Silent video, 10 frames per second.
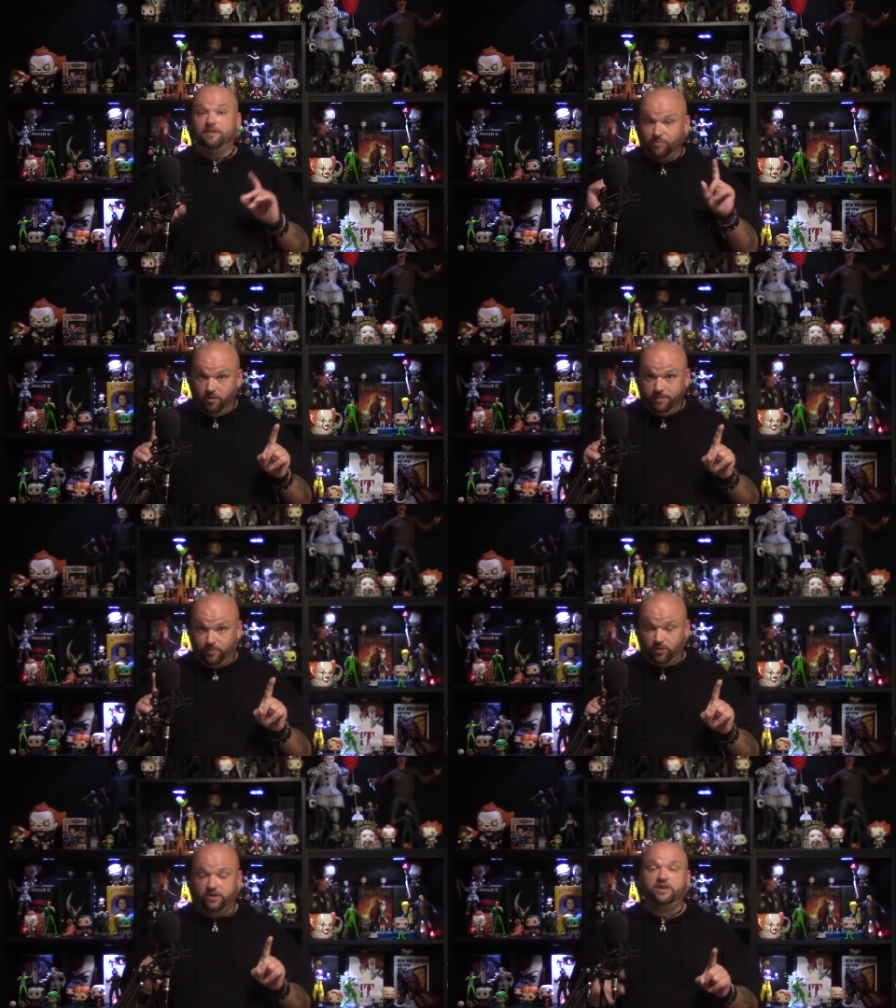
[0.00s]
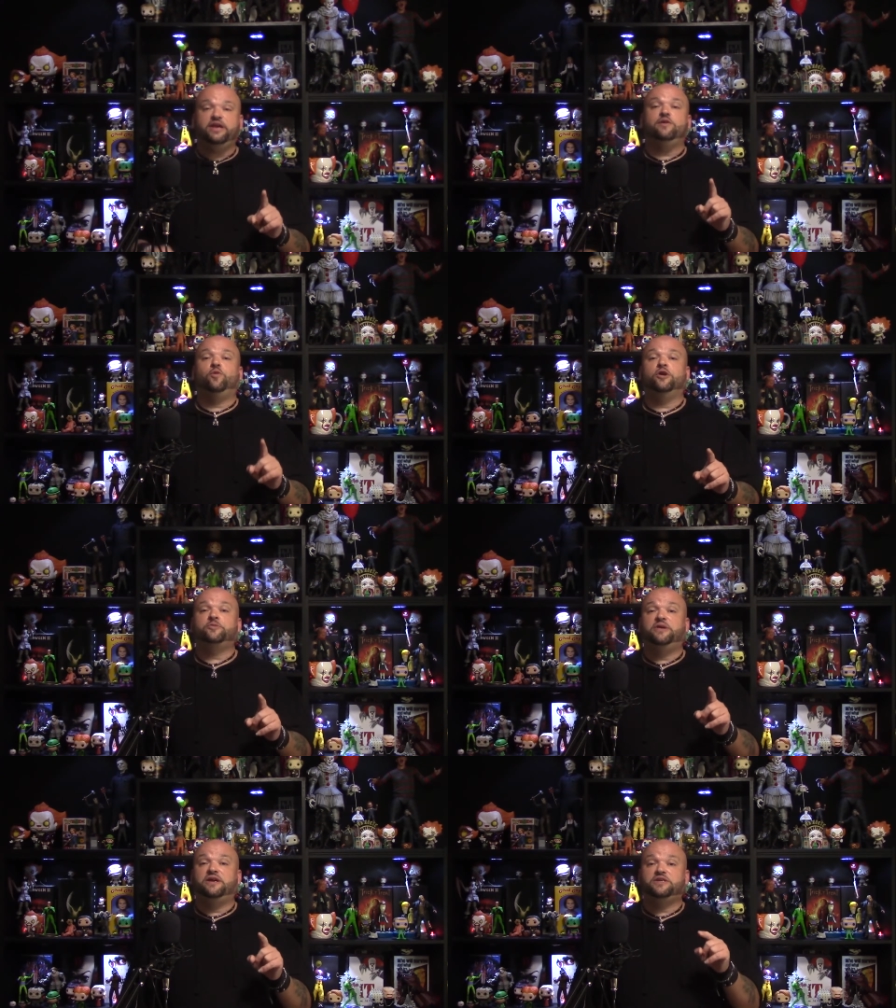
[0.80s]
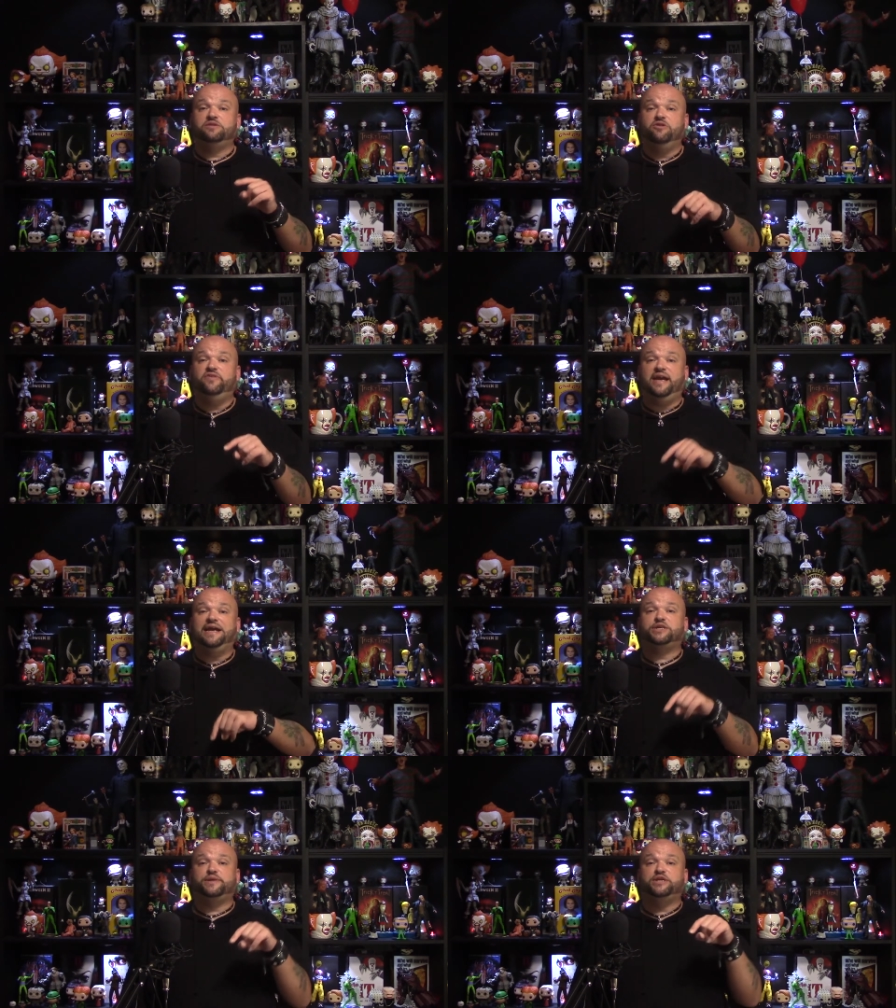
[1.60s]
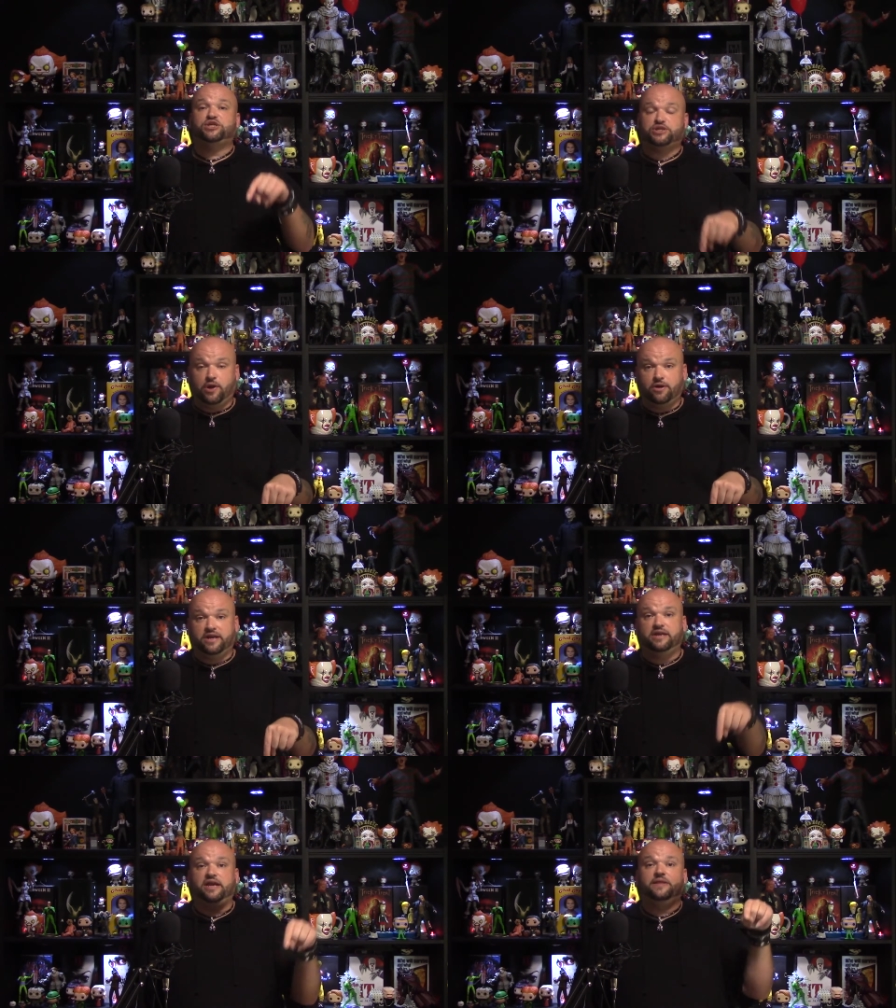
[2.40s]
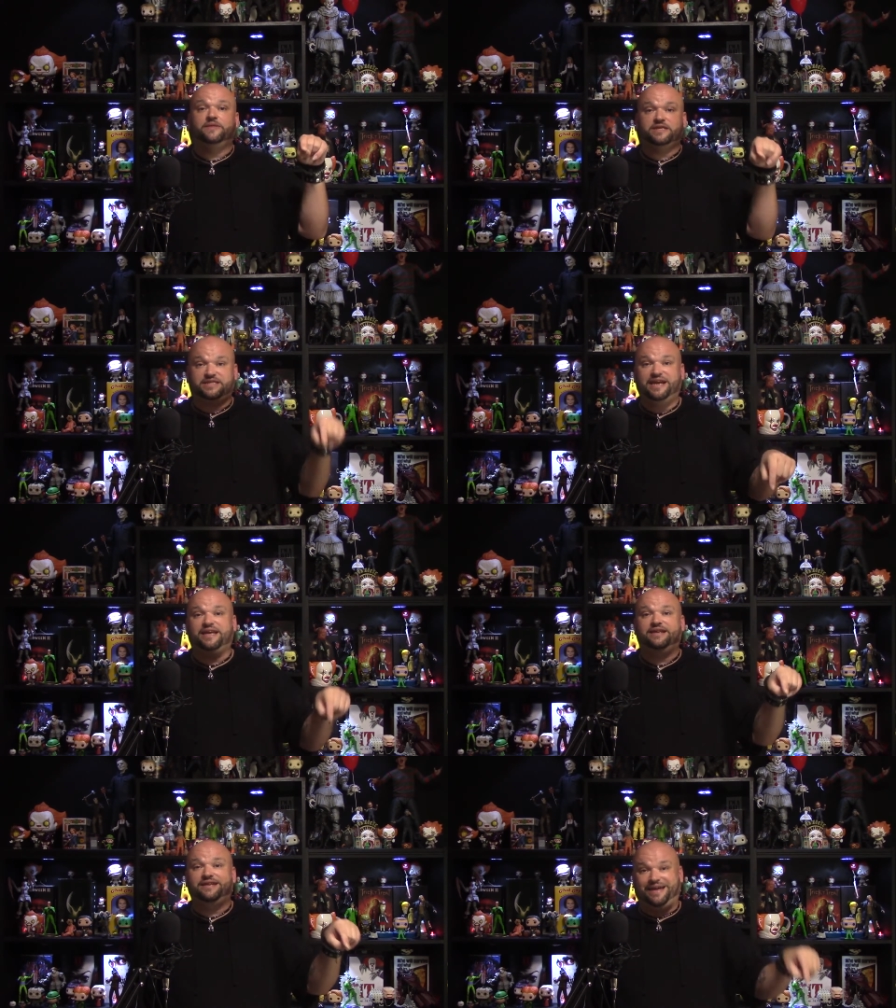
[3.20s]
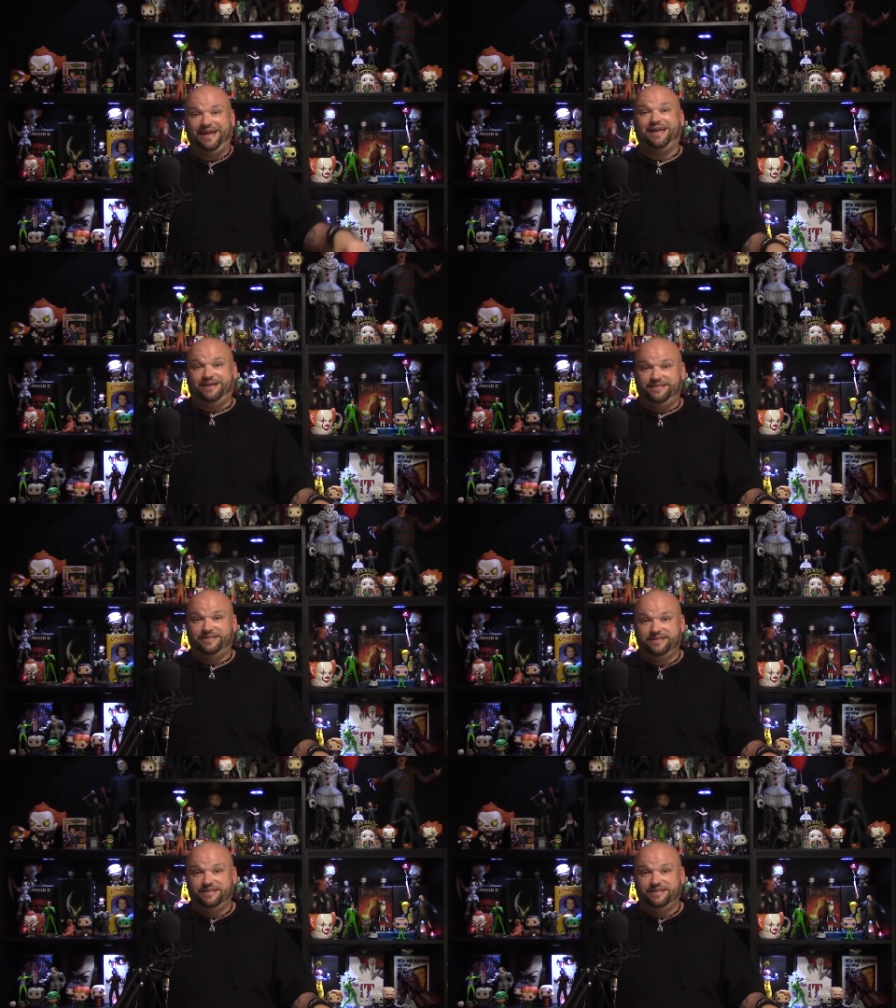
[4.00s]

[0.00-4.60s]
And more importantly, it worked because the movie actually started in the second act.